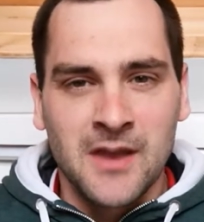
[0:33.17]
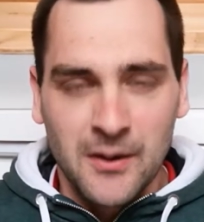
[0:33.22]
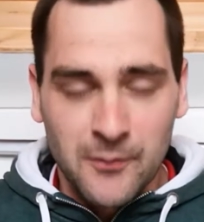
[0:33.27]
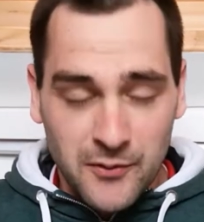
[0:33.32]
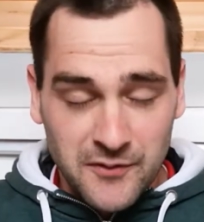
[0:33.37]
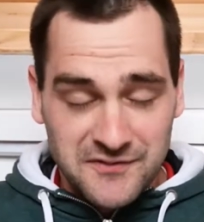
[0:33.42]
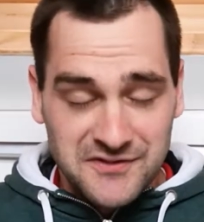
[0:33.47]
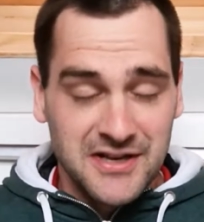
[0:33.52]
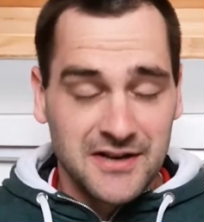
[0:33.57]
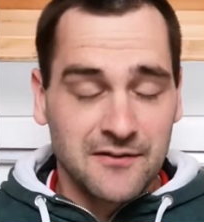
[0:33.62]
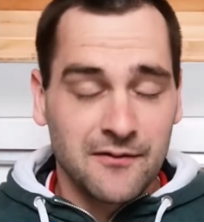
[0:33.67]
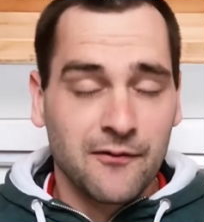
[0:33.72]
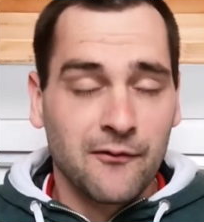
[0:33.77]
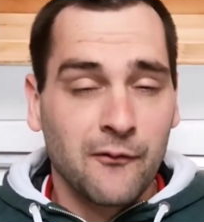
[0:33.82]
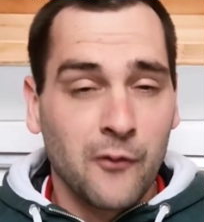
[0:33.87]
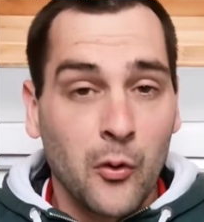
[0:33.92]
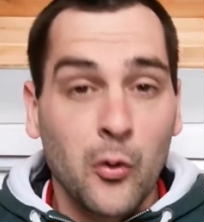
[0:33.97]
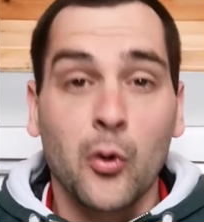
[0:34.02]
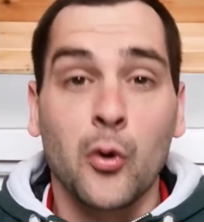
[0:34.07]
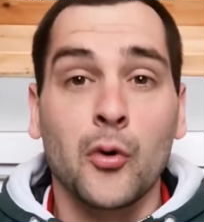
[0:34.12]
And we've seen
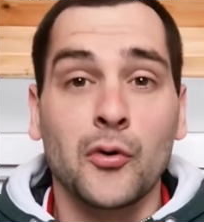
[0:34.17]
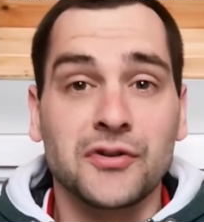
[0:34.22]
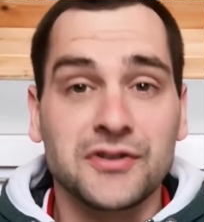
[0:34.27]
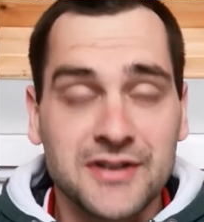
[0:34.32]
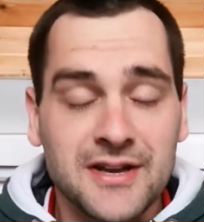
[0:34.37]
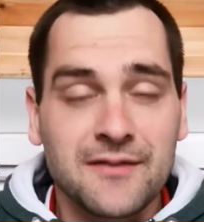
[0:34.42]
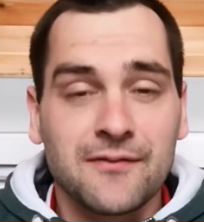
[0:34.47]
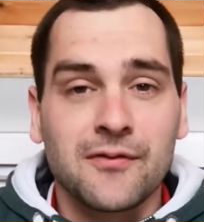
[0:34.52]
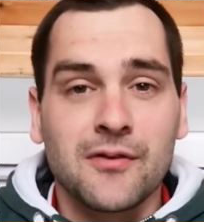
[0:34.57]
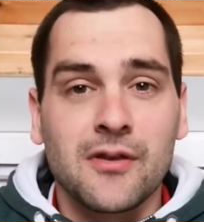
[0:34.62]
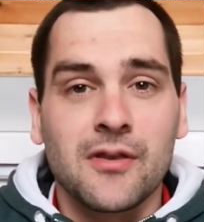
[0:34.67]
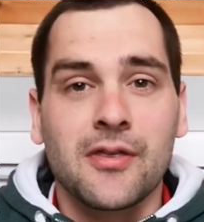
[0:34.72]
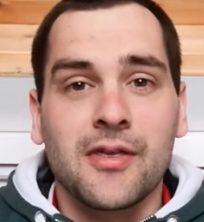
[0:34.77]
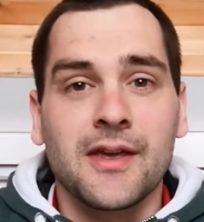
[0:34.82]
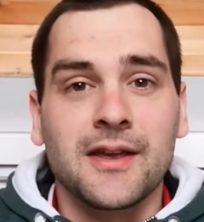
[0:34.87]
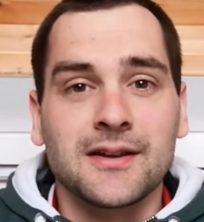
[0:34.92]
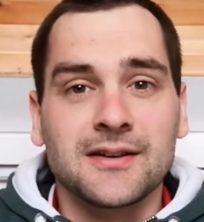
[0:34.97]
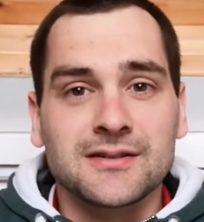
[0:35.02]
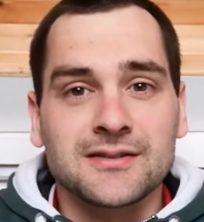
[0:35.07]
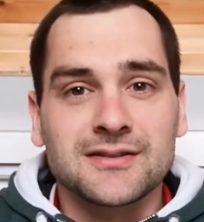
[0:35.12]
four different
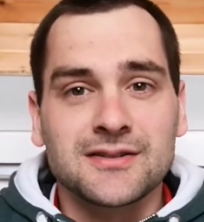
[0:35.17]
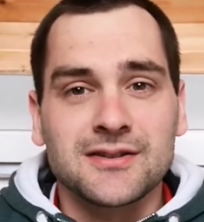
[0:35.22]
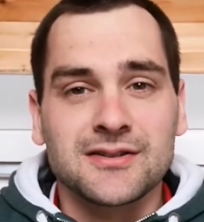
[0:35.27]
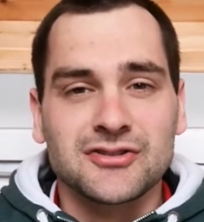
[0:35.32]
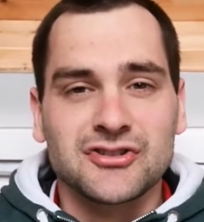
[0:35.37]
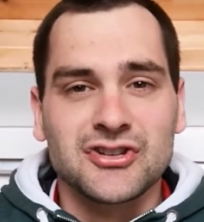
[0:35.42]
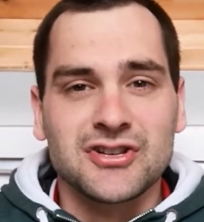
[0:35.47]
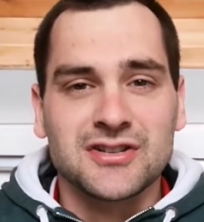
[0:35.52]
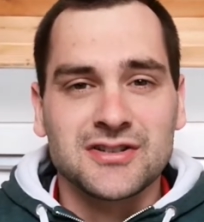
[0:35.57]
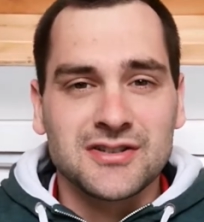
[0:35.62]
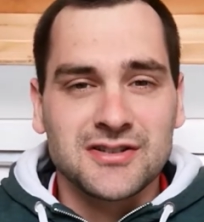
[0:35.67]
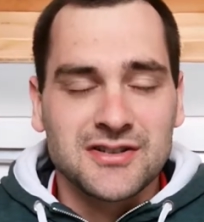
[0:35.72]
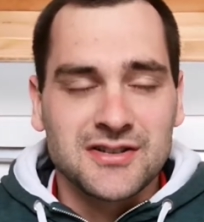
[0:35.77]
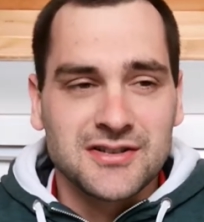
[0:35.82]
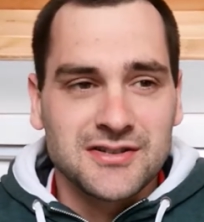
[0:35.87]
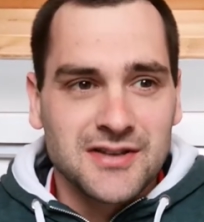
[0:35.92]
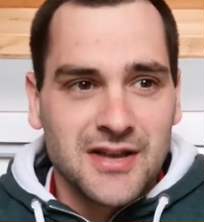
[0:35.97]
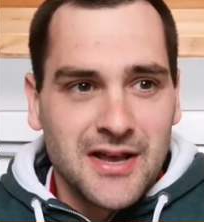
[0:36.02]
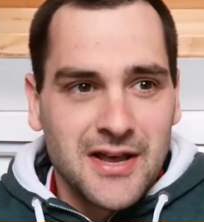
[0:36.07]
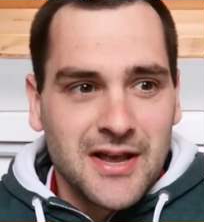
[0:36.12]
things that Jesus
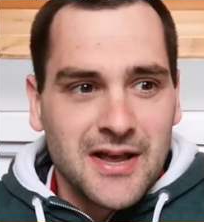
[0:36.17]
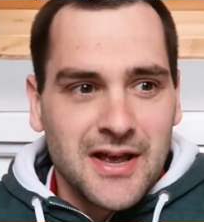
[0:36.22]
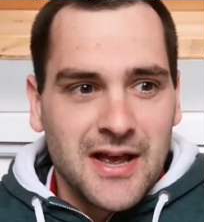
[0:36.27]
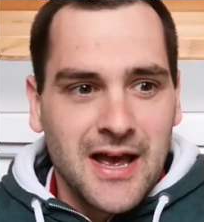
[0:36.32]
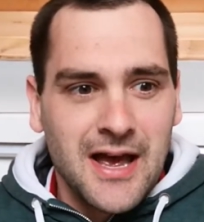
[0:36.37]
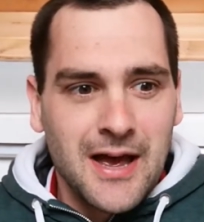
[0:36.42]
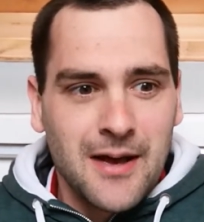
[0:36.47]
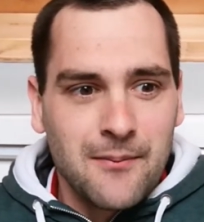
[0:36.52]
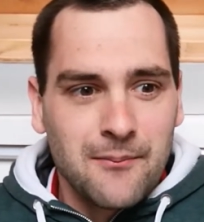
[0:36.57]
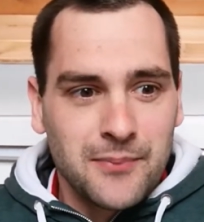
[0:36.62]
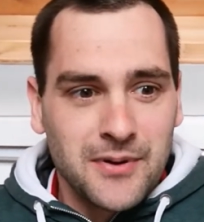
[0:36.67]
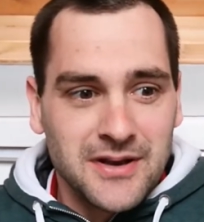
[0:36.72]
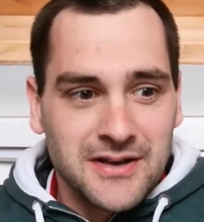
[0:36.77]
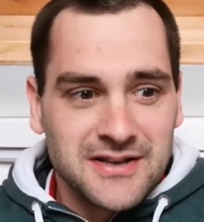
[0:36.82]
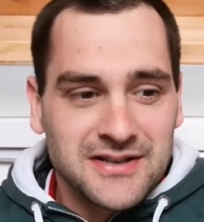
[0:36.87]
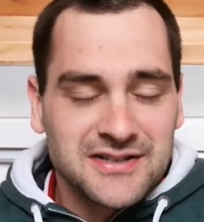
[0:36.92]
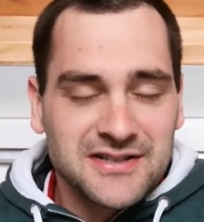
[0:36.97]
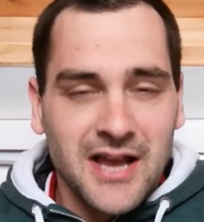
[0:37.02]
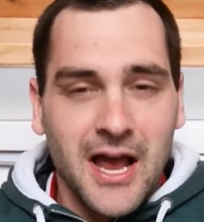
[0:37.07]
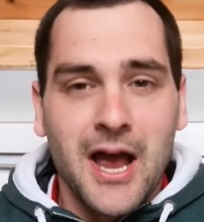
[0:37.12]
has uh,
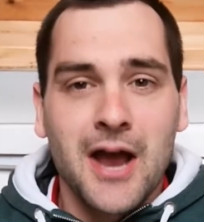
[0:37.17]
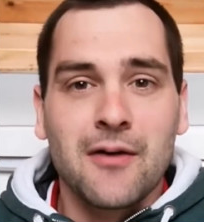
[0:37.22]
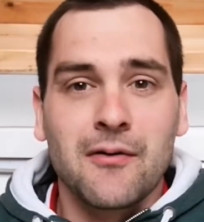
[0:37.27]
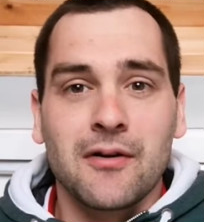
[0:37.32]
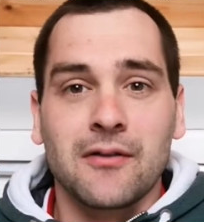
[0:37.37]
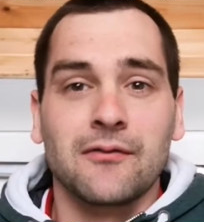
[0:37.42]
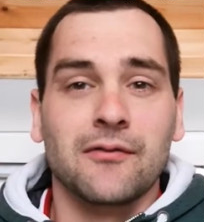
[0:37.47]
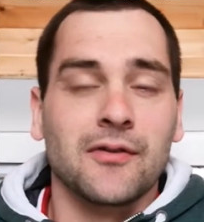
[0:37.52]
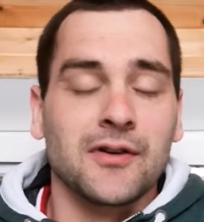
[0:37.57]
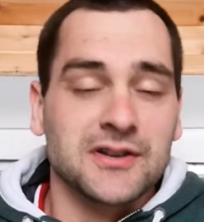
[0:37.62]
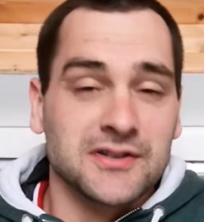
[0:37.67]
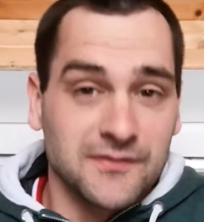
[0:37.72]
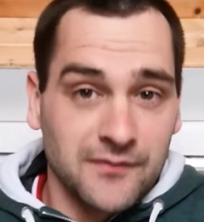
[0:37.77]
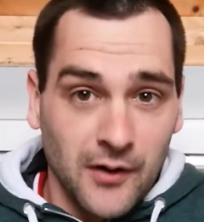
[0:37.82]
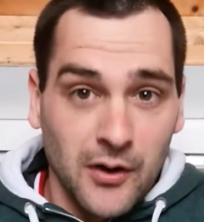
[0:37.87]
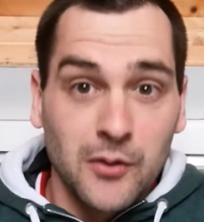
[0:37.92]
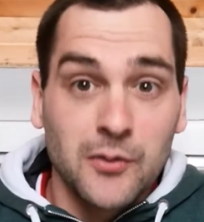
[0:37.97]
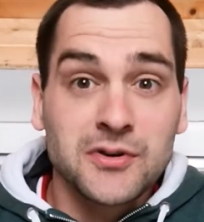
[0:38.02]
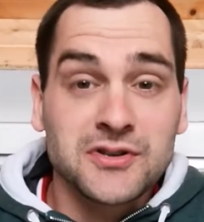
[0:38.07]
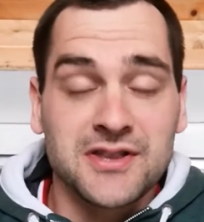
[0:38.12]
been desiring for his
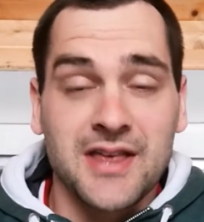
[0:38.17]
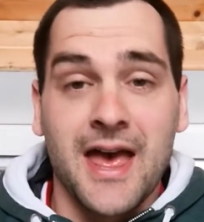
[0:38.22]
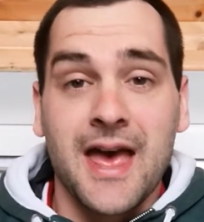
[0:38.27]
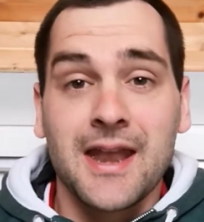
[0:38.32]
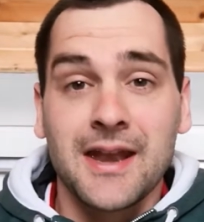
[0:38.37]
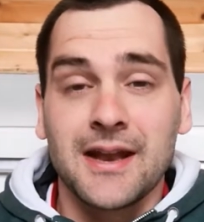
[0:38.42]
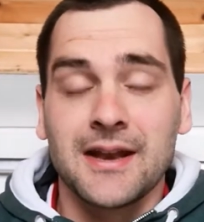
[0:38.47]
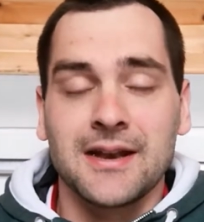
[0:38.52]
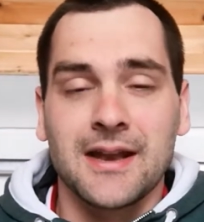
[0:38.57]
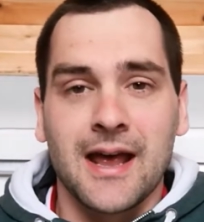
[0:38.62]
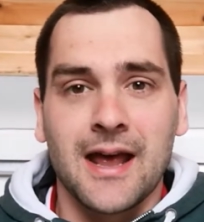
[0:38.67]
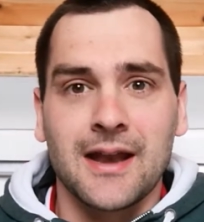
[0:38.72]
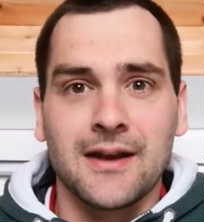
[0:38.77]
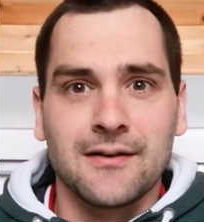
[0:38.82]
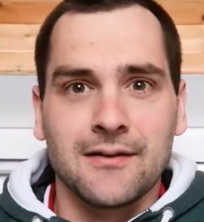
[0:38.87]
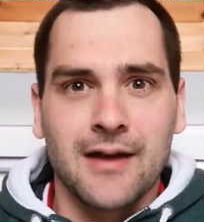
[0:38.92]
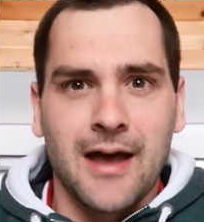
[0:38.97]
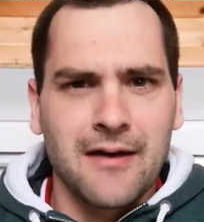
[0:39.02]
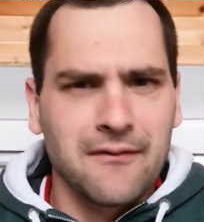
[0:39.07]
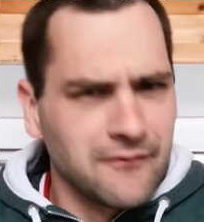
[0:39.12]
followers then and,
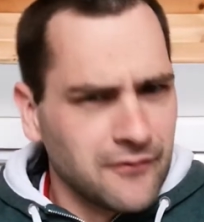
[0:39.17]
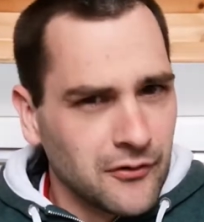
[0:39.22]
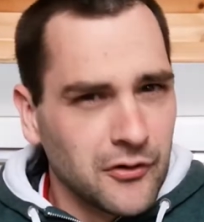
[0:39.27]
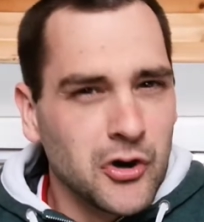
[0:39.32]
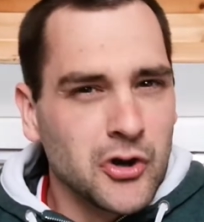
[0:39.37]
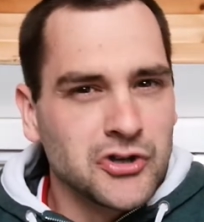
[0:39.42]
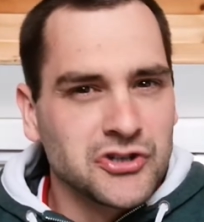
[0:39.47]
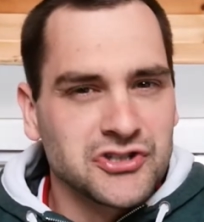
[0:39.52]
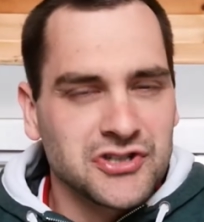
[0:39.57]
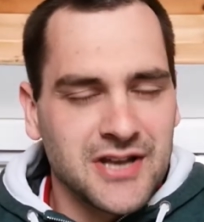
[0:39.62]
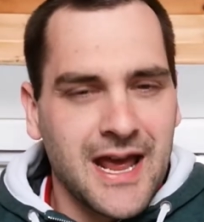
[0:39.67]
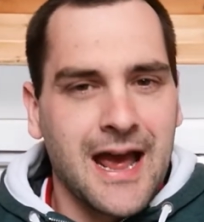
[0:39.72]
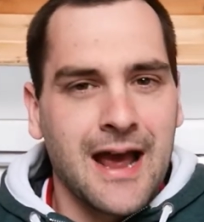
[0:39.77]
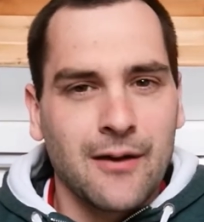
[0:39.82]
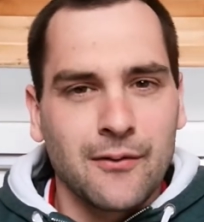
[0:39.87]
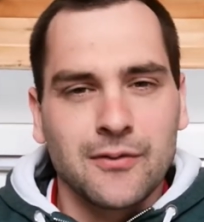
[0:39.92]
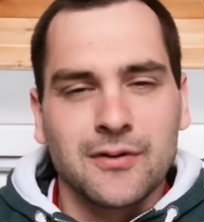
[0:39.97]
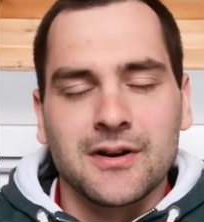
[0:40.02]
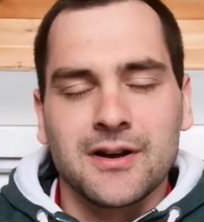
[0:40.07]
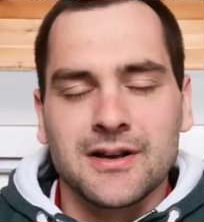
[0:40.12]
and, and for us
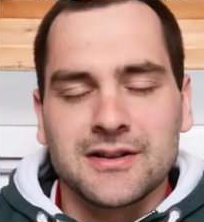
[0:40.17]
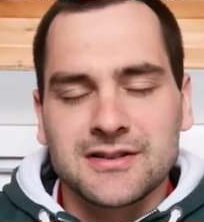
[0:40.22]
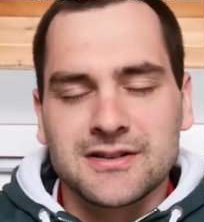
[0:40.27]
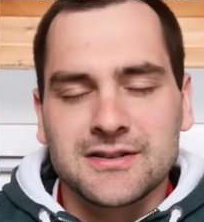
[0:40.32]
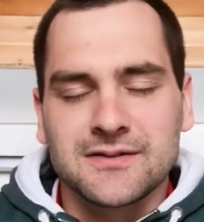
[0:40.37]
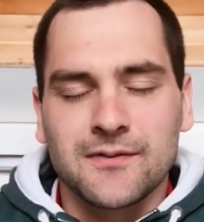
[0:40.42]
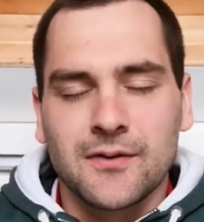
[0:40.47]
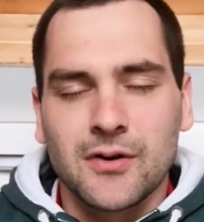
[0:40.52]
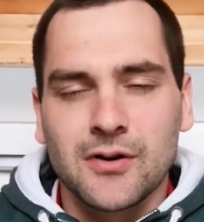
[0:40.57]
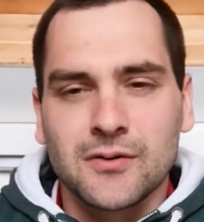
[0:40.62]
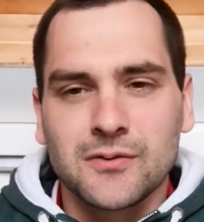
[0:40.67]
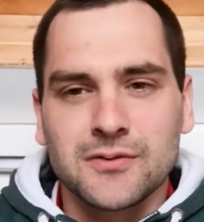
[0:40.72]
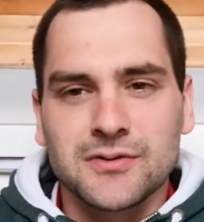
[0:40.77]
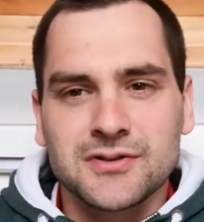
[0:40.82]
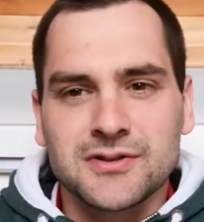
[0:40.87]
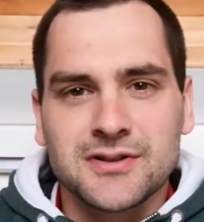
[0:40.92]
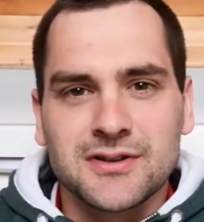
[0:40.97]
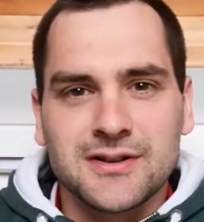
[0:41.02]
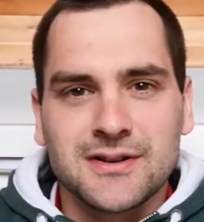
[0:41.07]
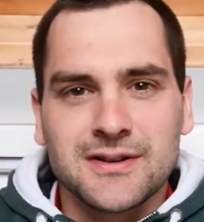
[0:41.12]
now as his
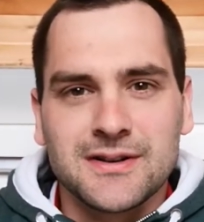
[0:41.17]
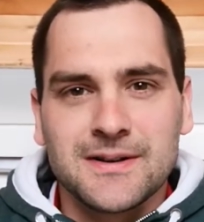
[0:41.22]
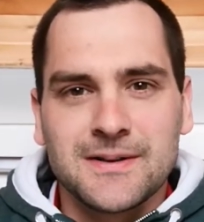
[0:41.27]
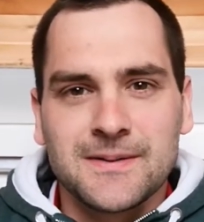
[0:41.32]
followers.